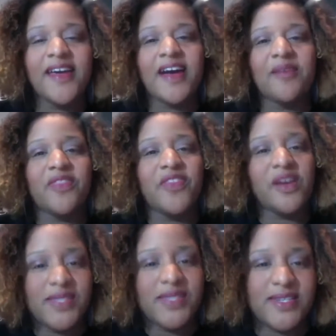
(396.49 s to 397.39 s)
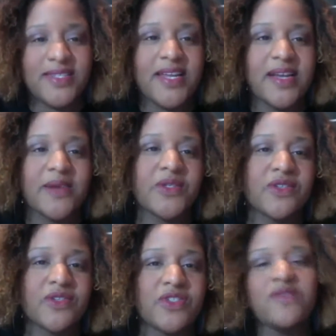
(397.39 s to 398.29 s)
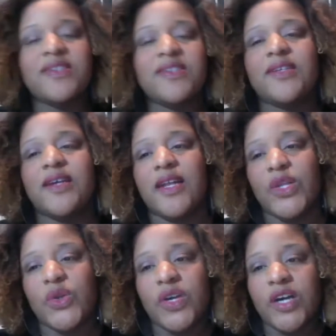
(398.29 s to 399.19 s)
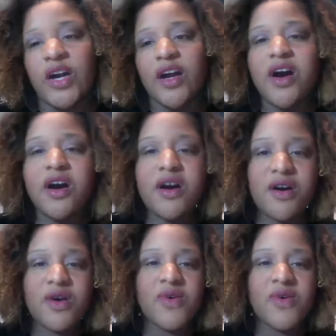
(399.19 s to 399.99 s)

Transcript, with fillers: I think once I decided I was going to do this, I got a little gung-ho.